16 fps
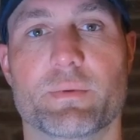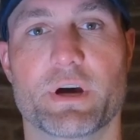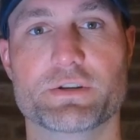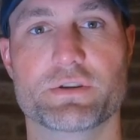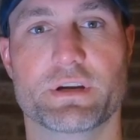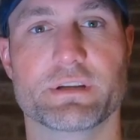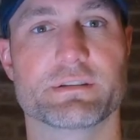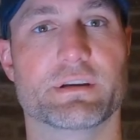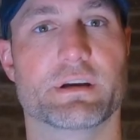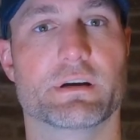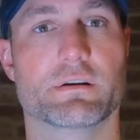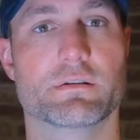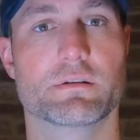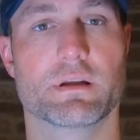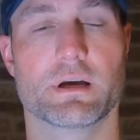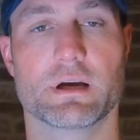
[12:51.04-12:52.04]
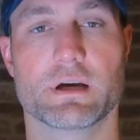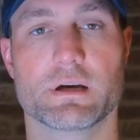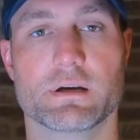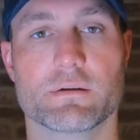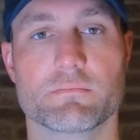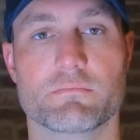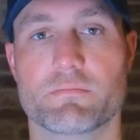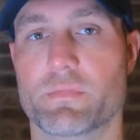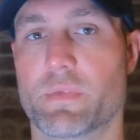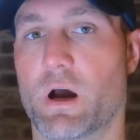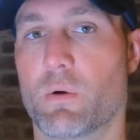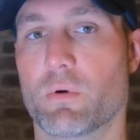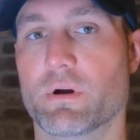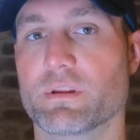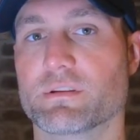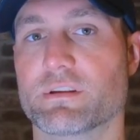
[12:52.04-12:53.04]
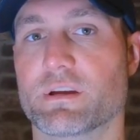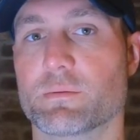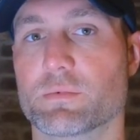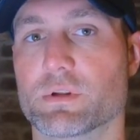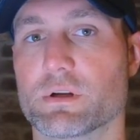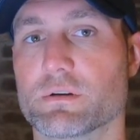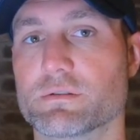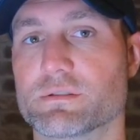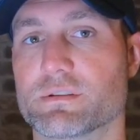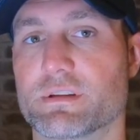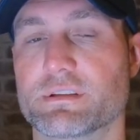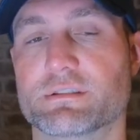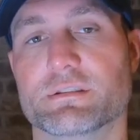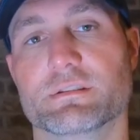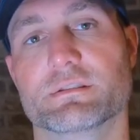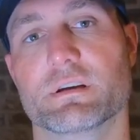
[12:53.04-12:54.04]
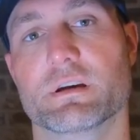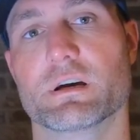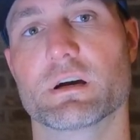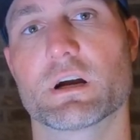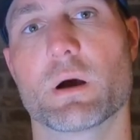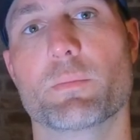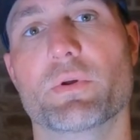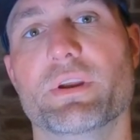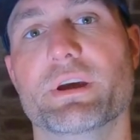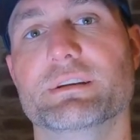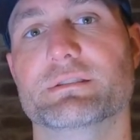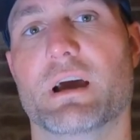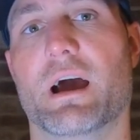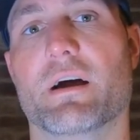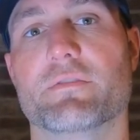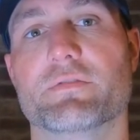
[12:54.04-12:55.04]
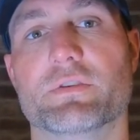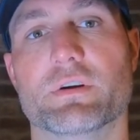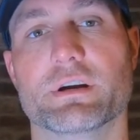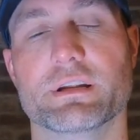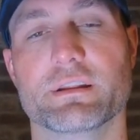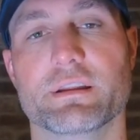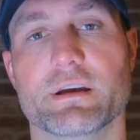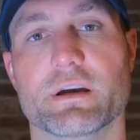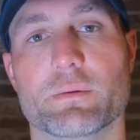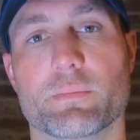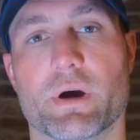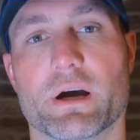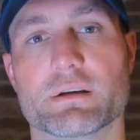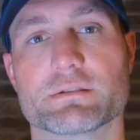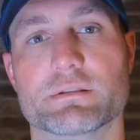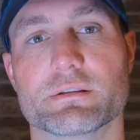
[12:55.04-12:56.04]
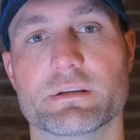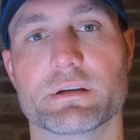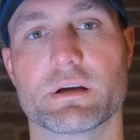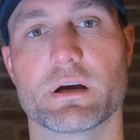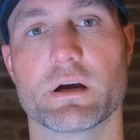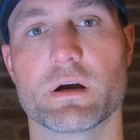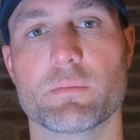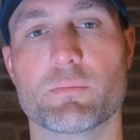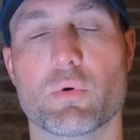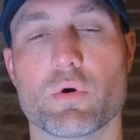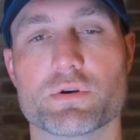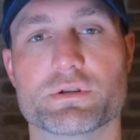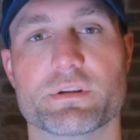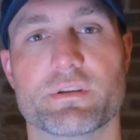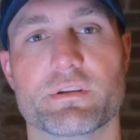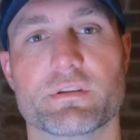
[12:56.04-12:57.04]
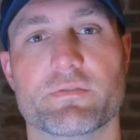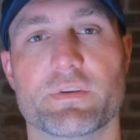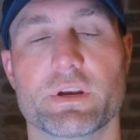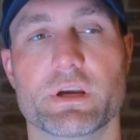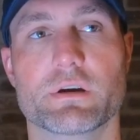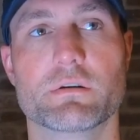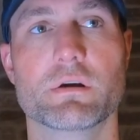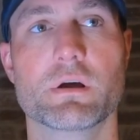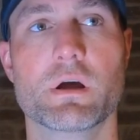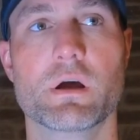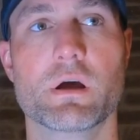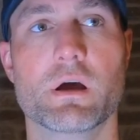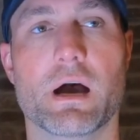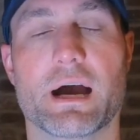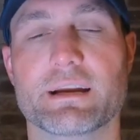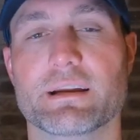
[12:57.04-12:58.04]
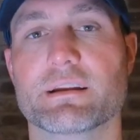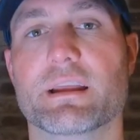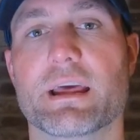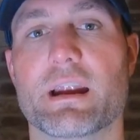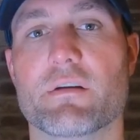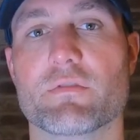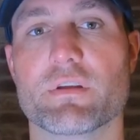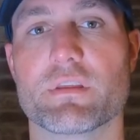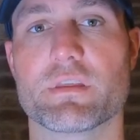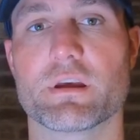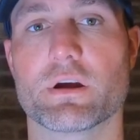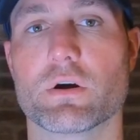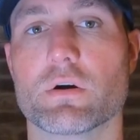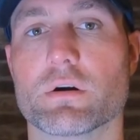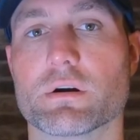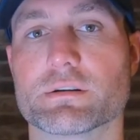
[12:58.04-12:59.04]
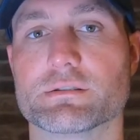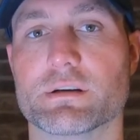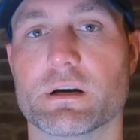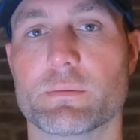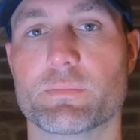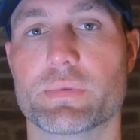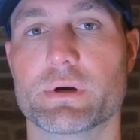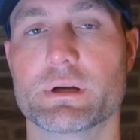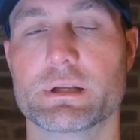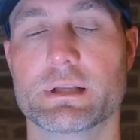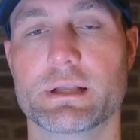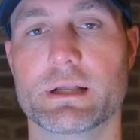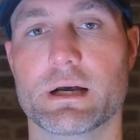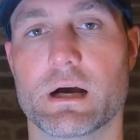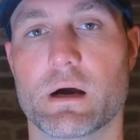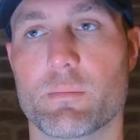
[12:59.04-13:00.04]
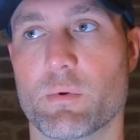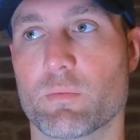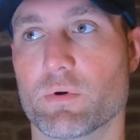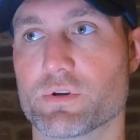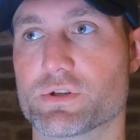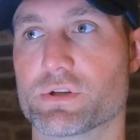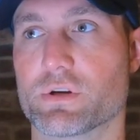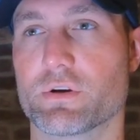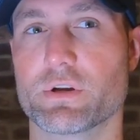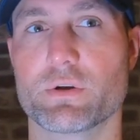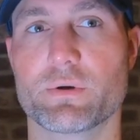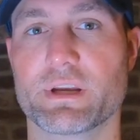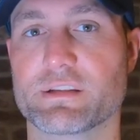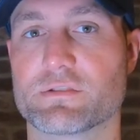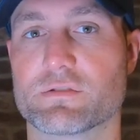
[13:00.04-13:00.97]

as you can tell, not wearing the same clothes. This is a couple days after I did the unboxing portion of this video. I did get everything hooked up. I will show you. It's